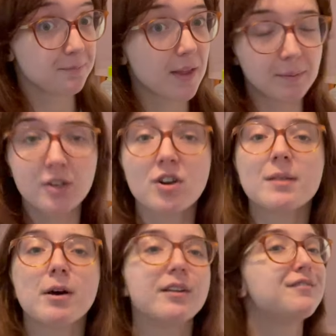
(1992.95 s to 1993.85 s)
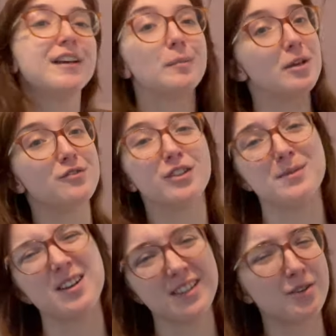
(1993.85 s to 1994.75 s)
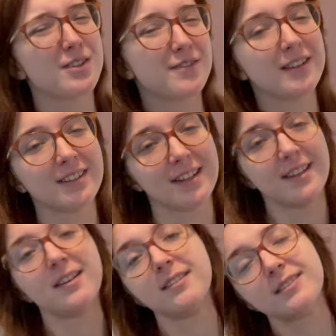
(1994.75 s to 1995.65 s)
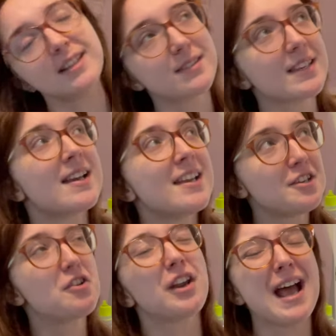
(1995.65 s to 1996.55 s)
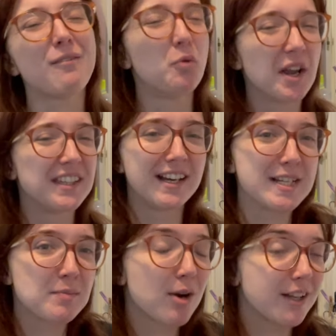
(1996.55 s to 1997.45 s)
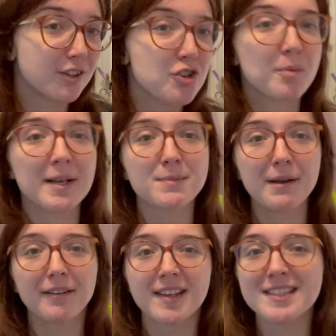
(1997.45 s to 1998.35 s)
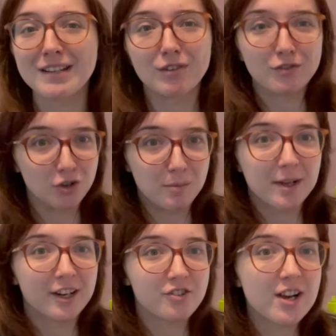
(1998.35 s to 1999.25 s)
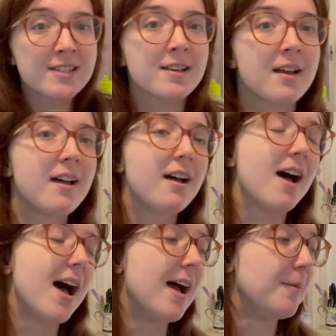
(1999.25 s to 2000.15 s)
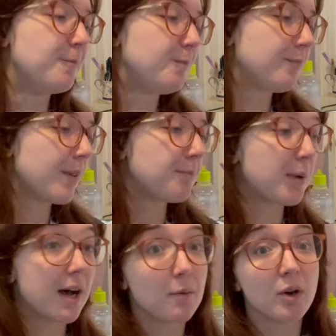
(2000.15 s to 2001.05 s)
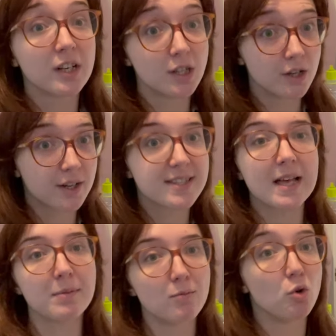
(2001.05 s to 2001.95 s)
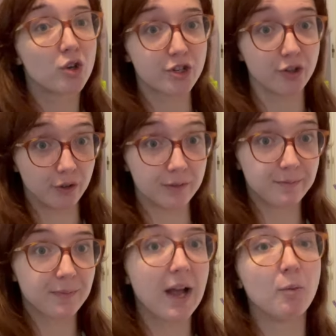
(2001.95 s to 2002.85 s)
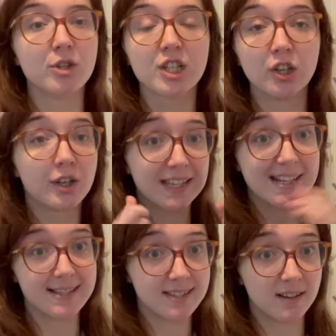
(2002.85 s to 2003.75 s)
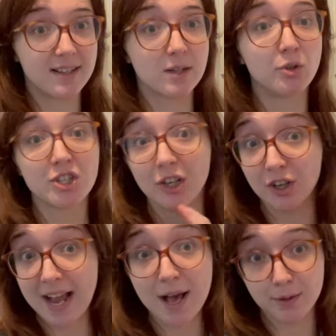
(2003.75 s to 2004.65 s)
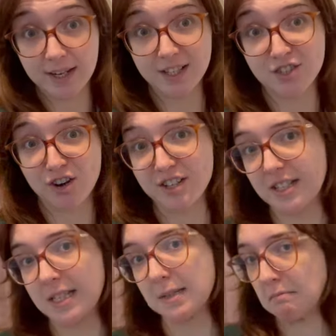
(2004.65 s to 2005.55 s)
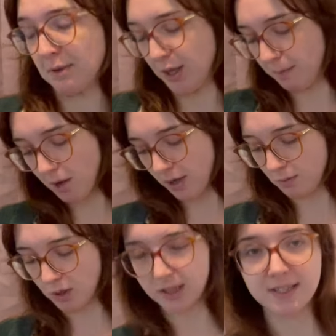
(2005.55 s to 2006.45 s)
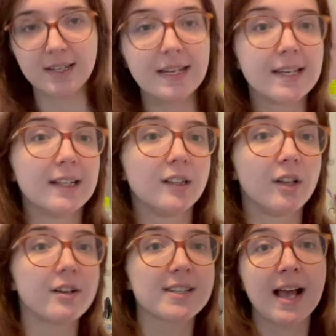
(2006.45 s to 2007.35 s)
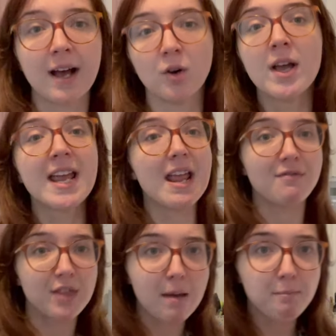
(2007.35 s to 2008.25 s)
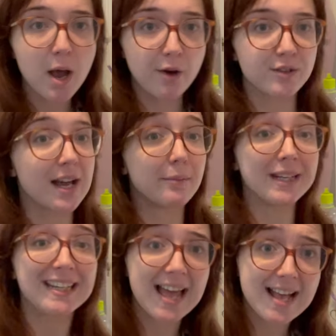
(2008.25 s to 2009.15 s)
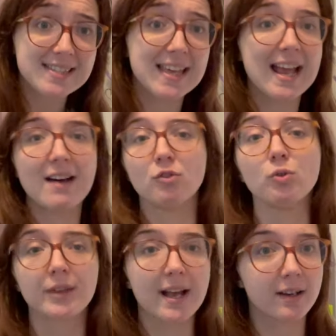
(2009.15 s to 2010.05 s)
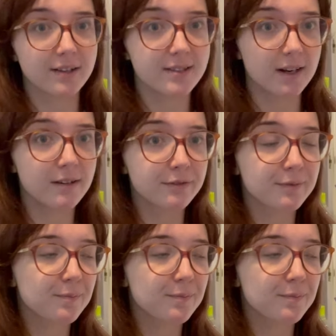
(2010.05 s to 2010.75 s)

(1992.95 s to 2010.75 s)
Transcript: I'm going to try them on and feel beautiful as well, because I also felt like, you know, you got to have one nice bridal shop experience, even if you're not buying a dress. But I want to look, because there'll be more couture. I want to look at the insides. I want to look at how they're constructed as I'm putting them on. I want sneaky little looks at how, if they're boned, how many layers they have, all that kind of stuff.